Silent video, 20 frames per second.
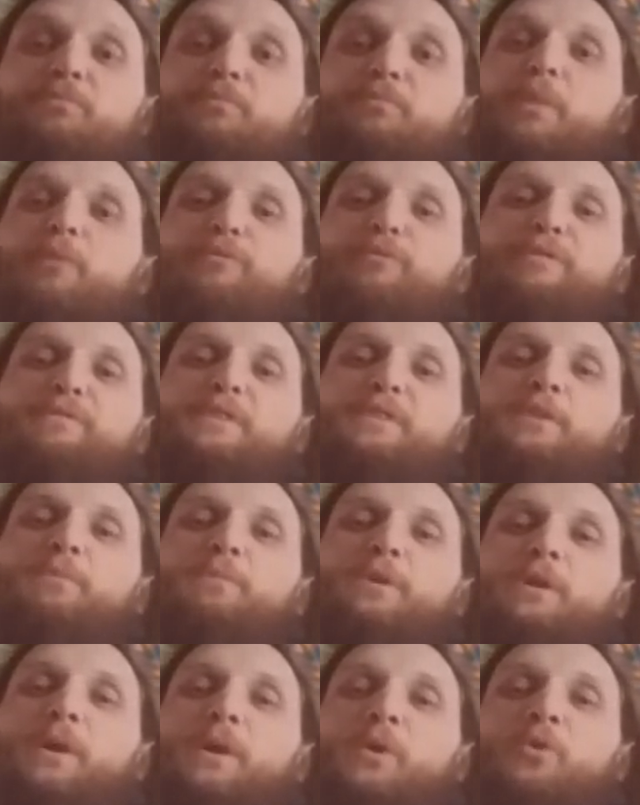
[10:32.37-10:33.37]
About
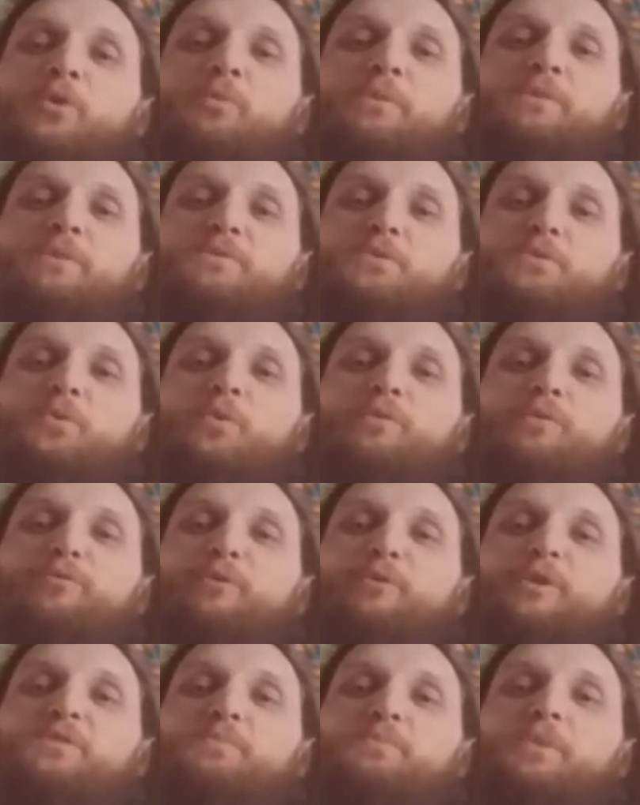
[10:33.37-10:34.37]
15-minute increments or
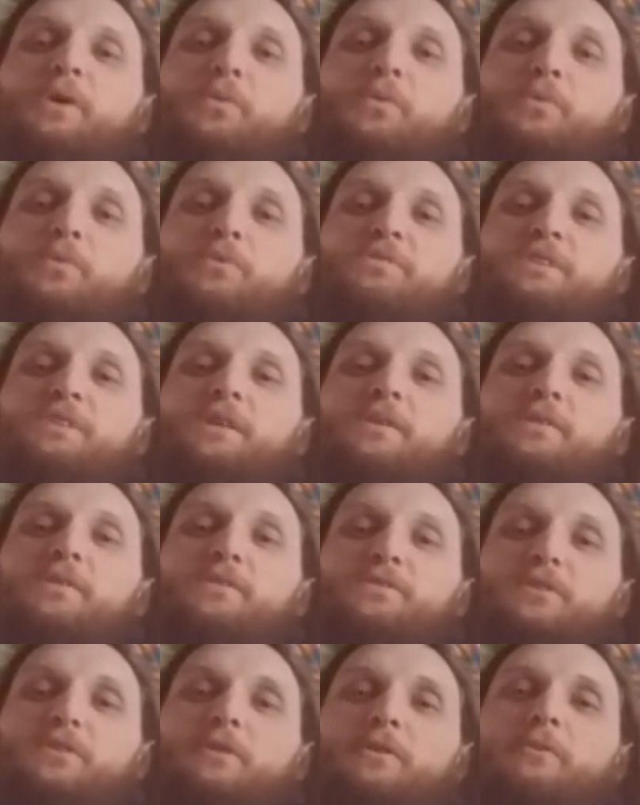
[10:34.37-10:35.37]
frostbite will set
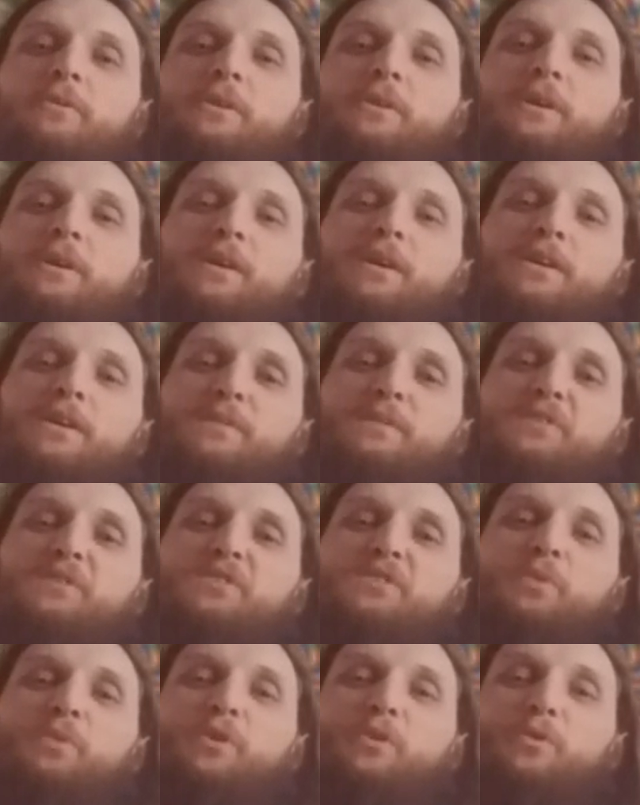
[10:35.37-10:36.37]
in. So,
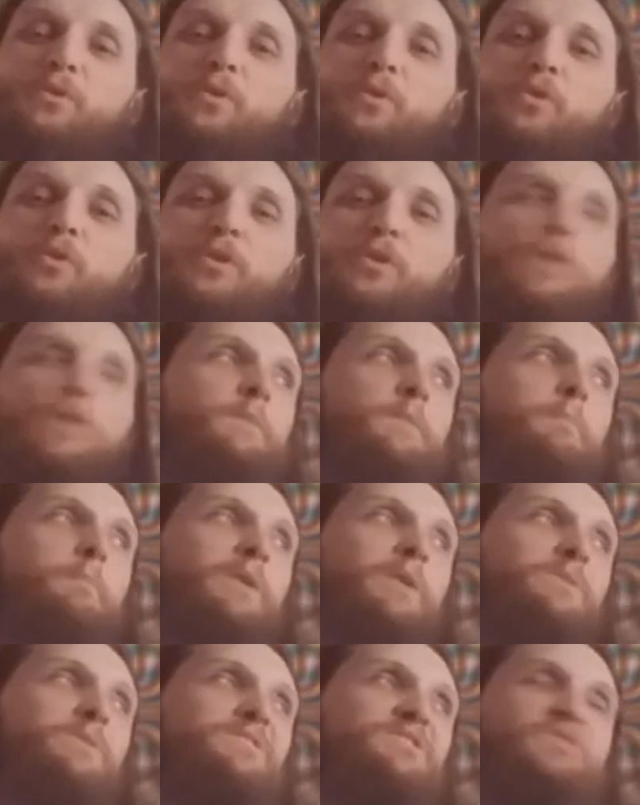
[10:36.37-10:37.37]
especially when you're holding on to
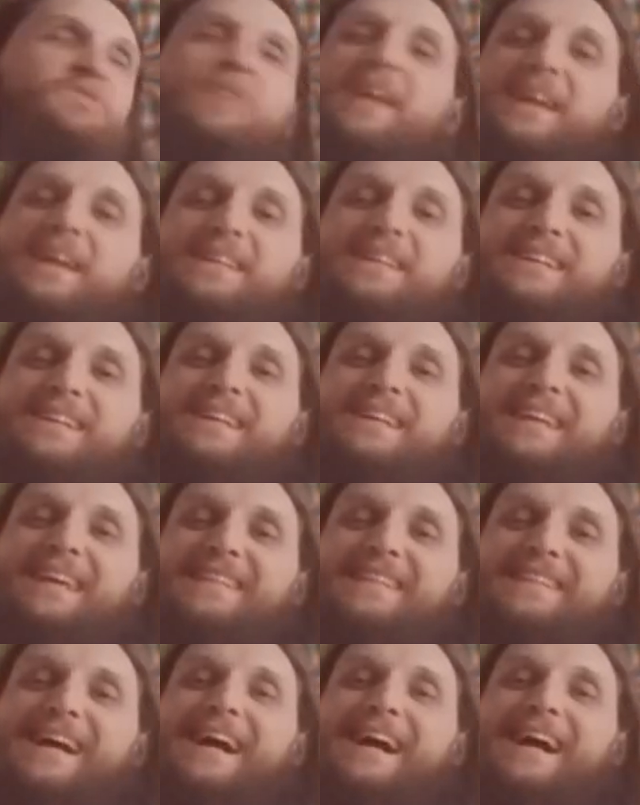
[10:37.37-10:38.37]
metal strings on a
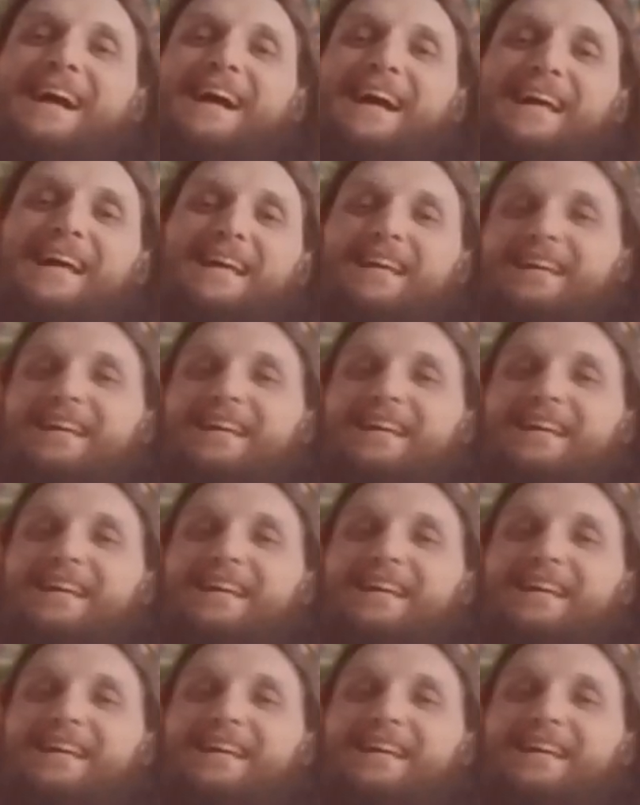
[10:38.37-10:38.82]
guitar.